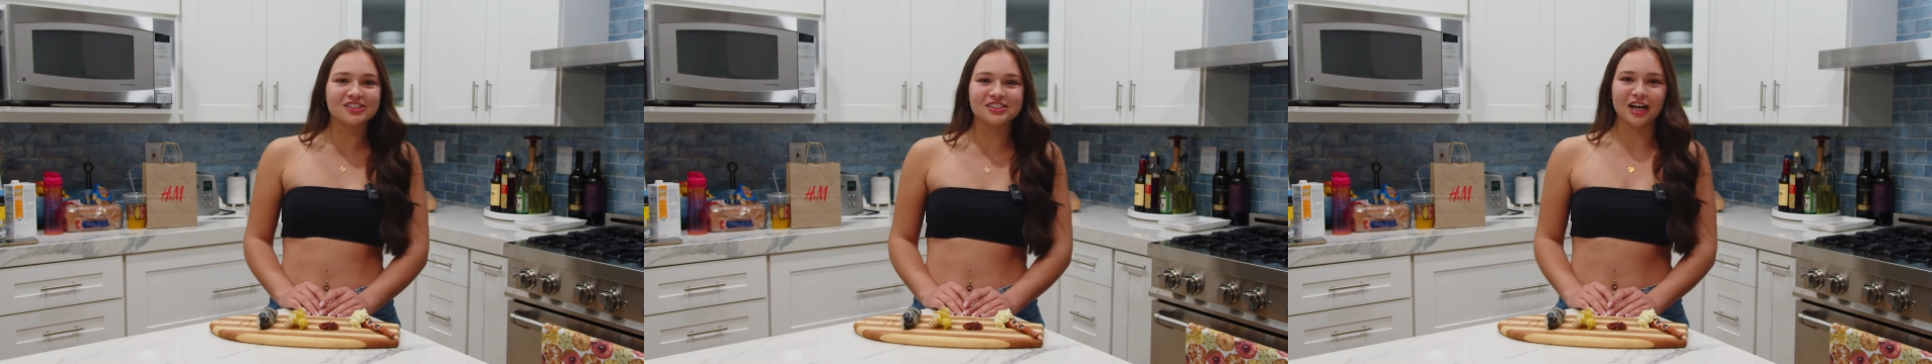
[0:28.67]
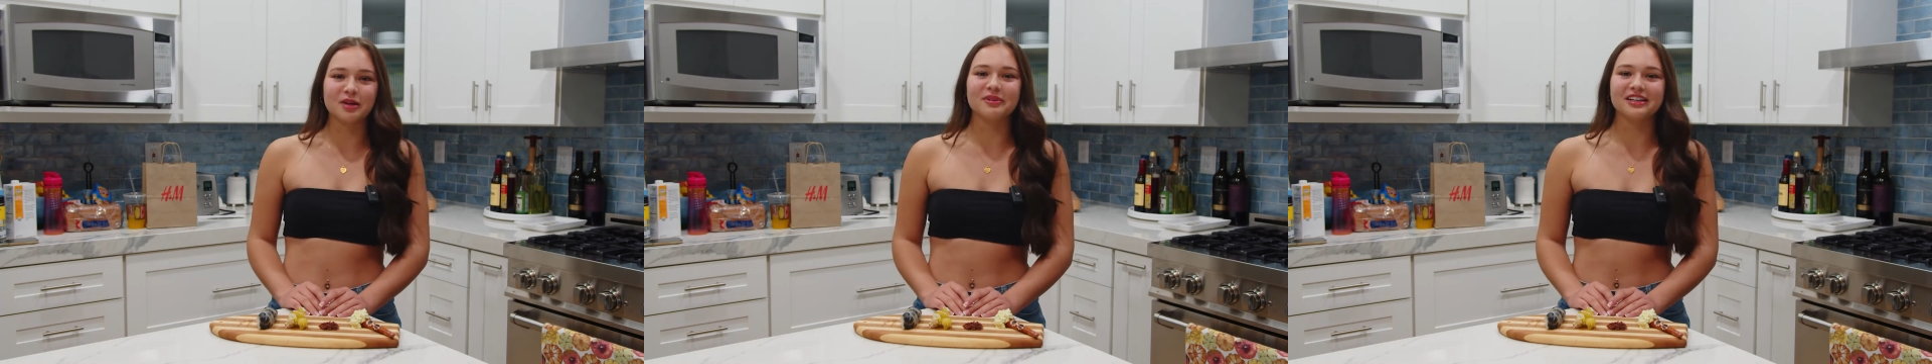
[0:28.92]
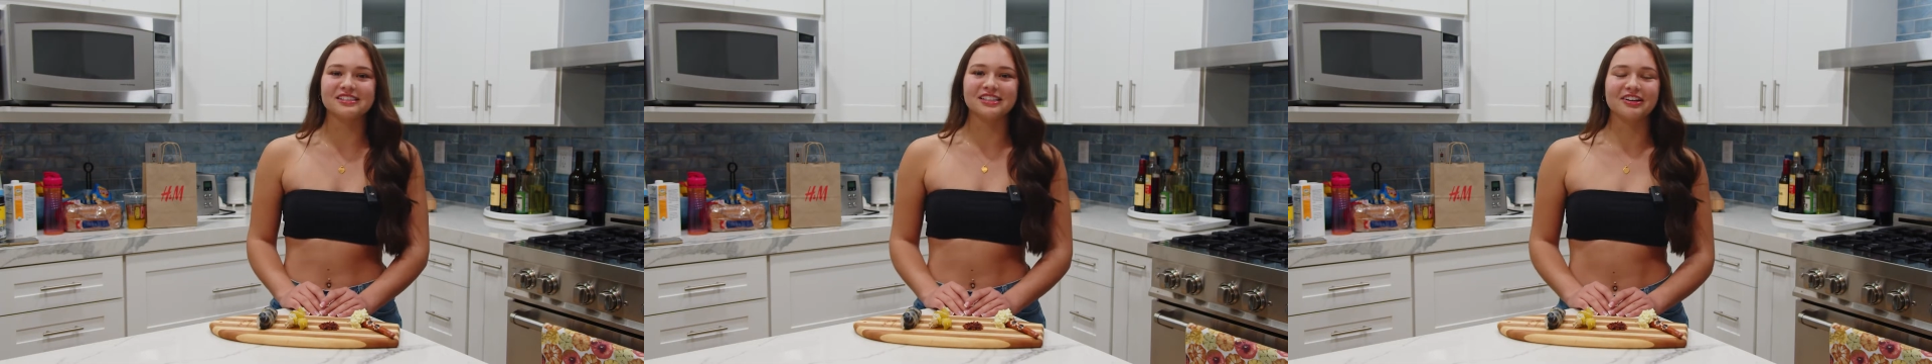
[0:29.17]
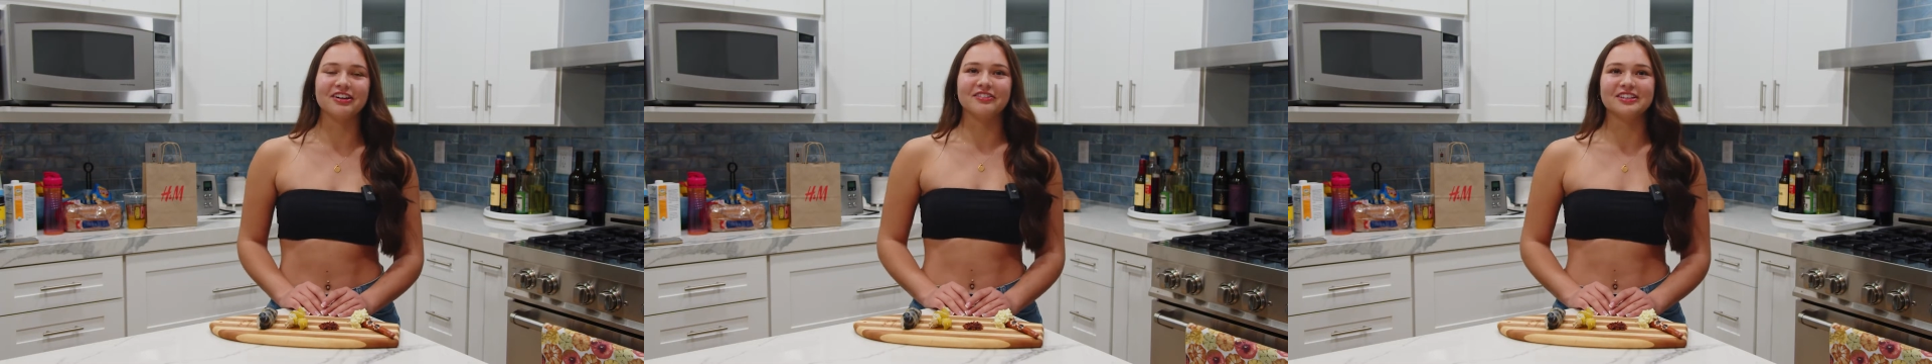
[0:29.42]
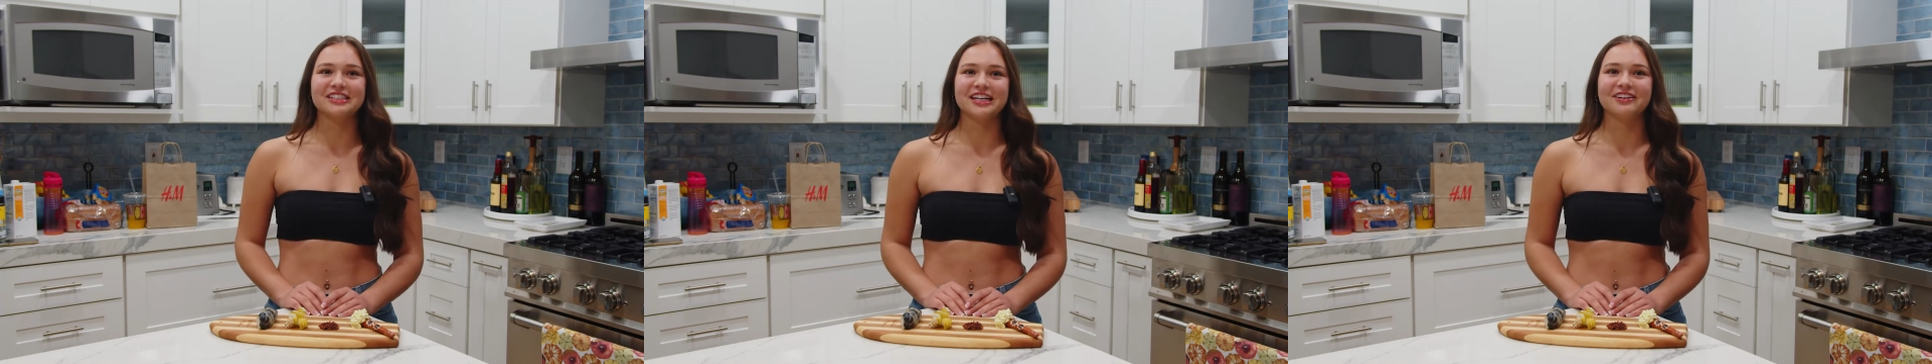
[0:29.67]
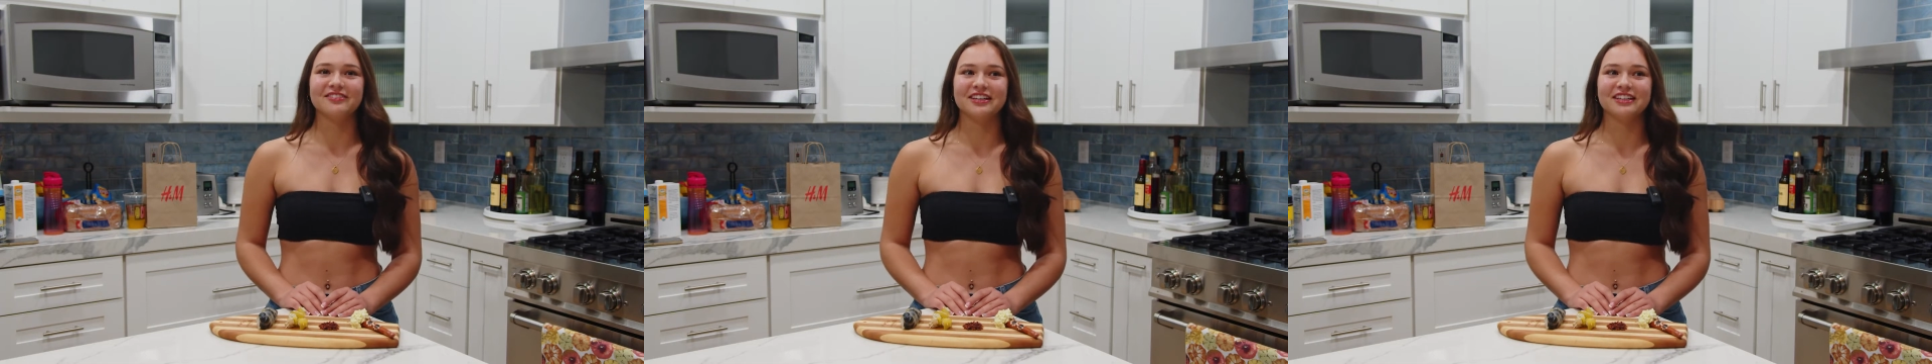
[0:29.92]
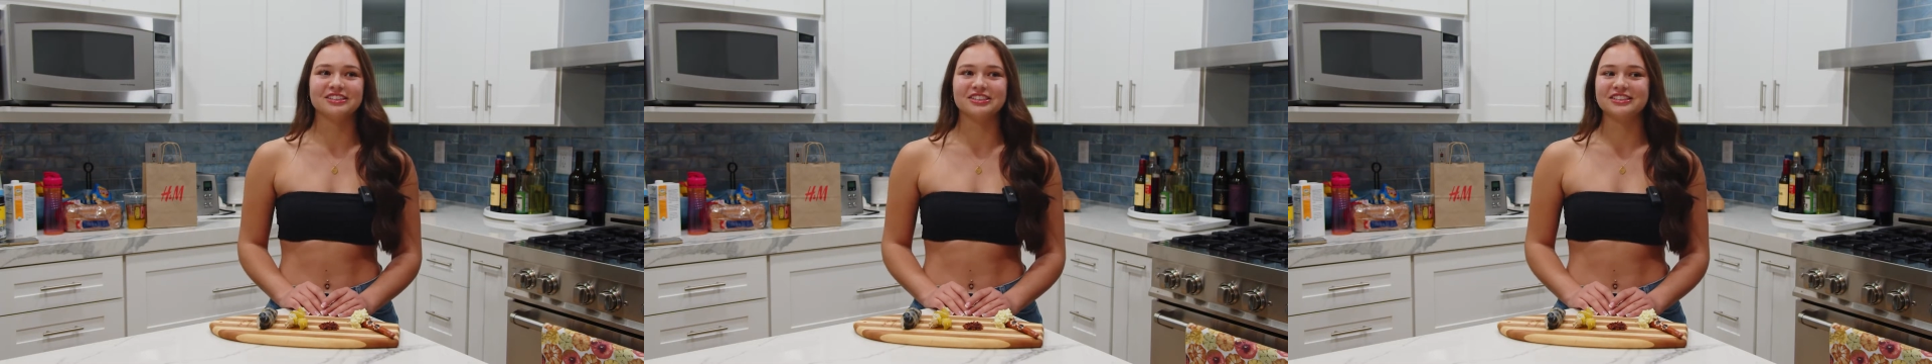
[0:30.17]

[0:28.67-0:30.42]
stung by a stingray one time and it